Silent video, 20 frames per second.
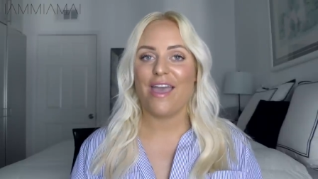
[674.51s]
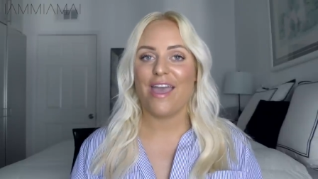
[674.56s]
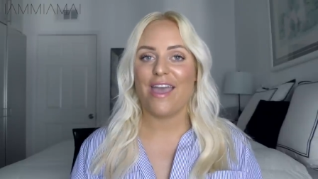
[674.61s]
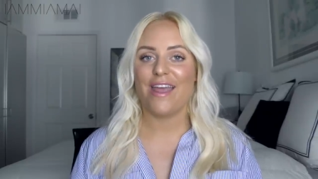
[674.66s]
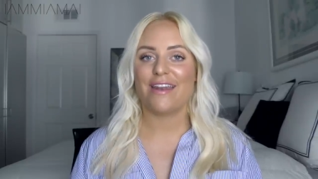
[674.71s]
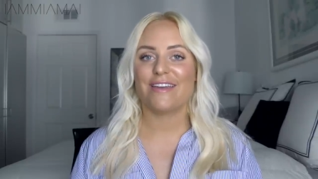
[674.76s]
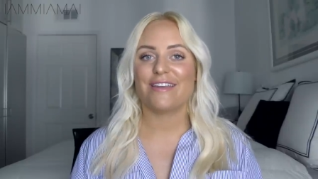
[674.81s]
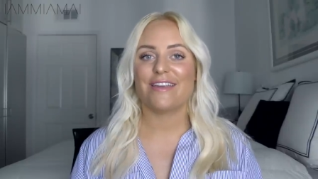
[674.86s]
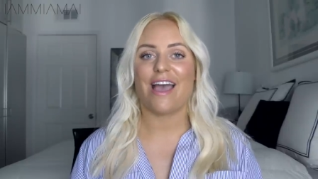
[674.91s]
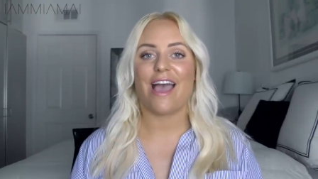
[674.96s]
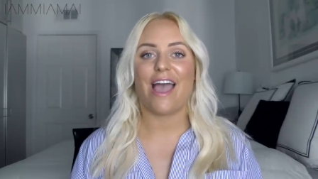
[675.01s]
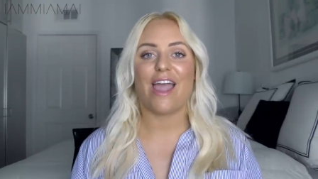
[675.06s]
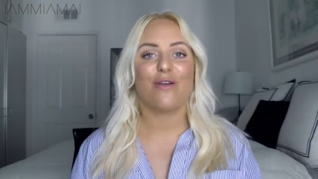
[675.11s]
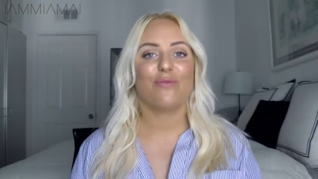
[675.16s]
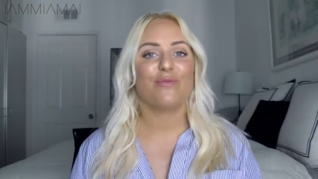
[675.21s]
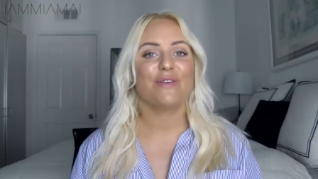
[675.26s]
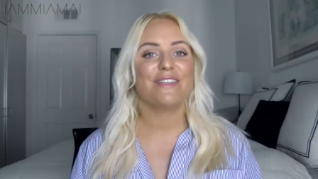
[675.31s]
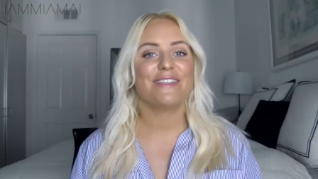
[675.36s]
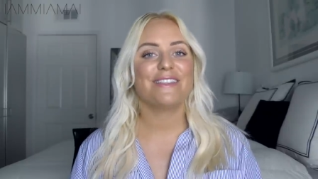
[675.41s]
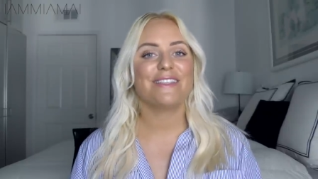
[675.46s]
and I
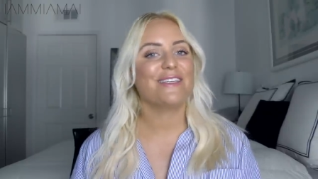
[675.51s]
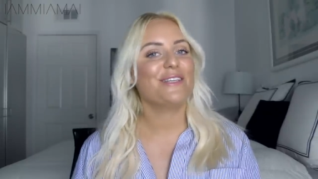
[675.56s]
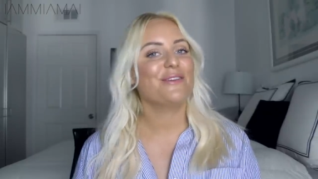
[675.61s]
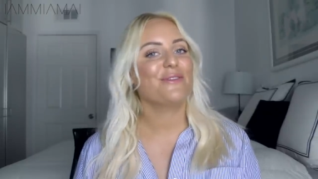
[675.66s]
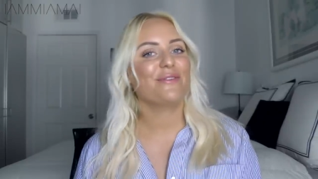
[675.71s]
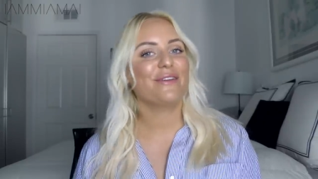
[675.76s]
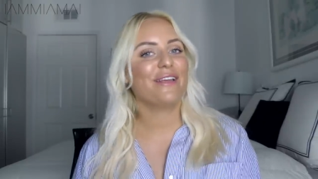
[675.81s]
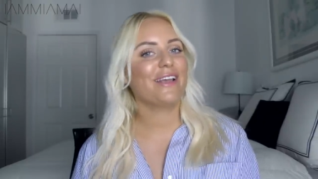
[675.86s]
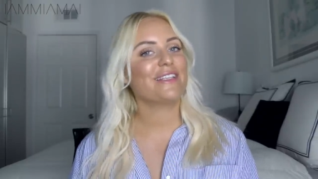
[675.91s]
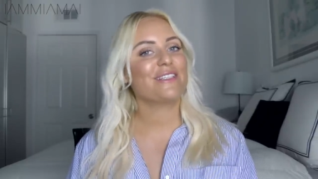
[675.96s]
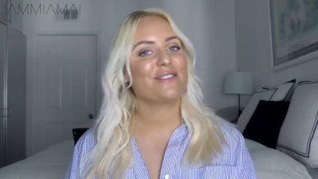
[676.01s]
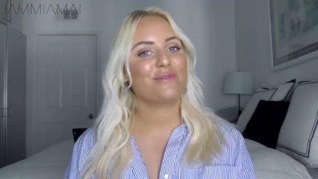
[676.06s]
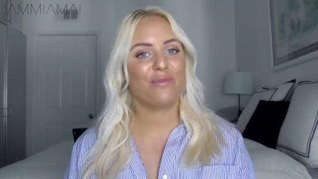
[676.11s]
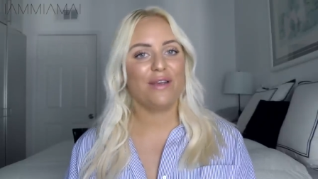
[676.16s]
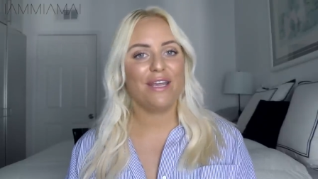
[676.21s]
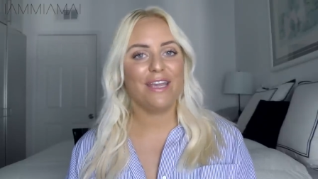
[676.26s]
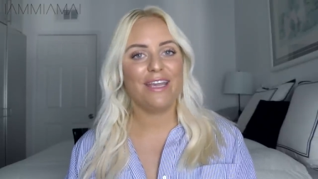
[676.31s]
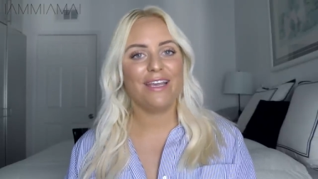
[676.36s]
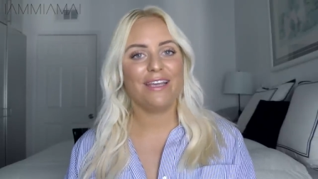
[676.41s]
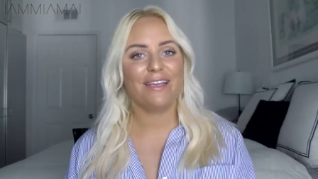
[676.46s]
will see you next
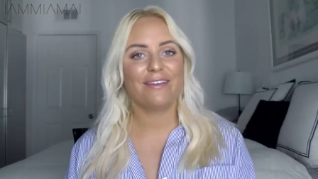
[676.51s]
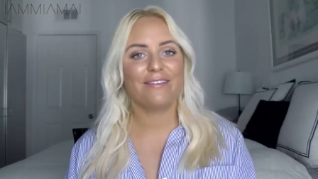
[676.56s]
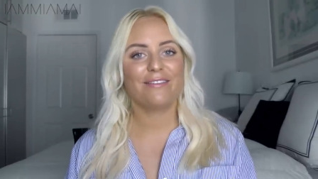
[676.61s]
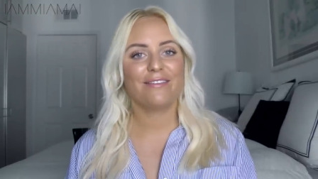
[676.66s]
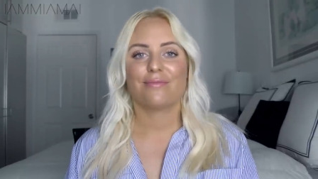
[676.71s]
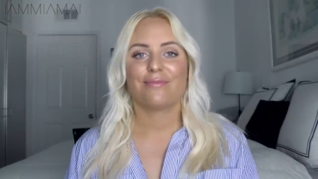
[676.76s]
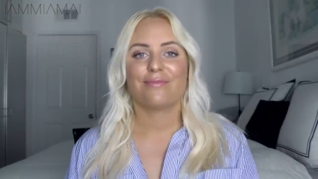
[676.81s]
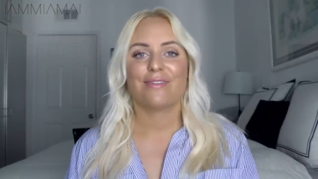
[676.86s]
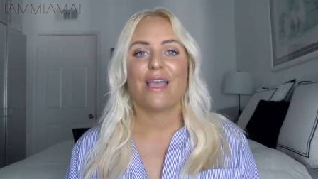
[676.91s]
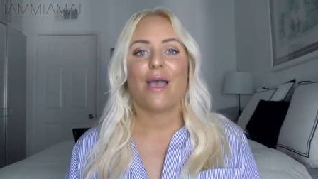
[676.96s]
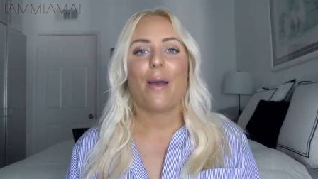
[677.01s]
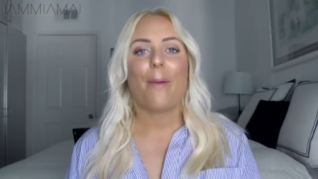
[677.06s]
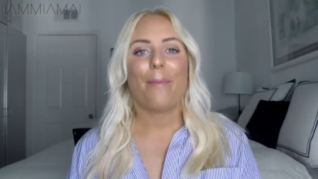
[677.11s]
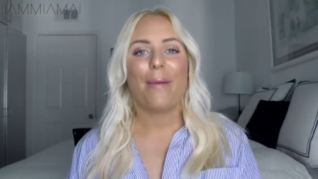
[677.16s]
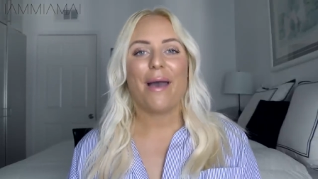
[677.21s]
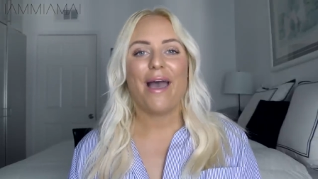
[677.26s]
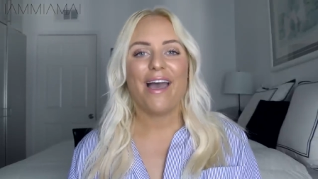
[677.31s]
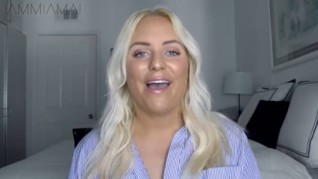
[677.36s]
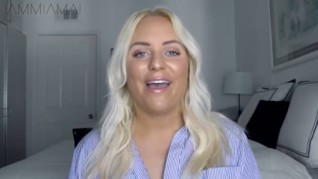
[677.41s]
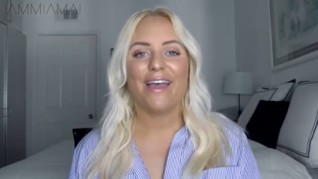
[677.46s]
week.
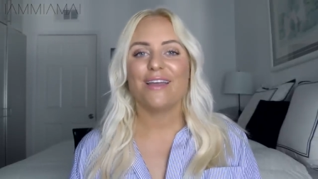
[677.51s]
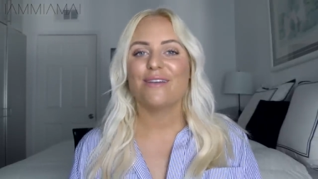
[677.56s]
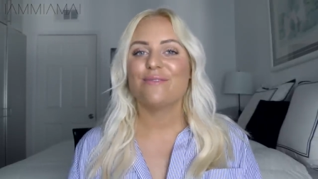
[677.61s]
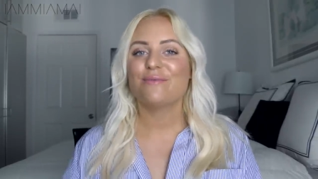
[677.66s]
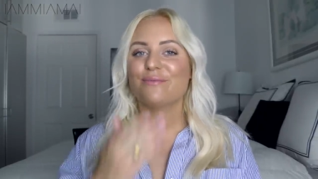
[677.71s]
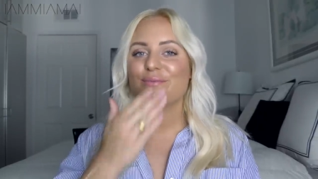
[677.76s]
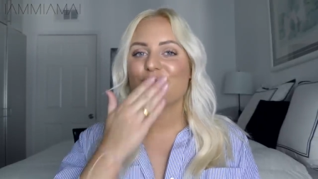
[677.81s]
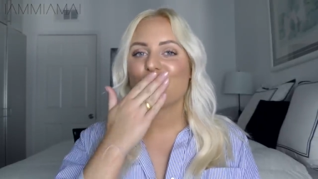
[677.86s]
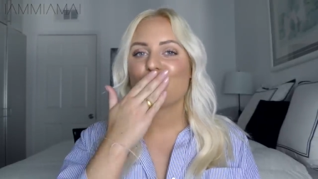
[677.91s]
Bye!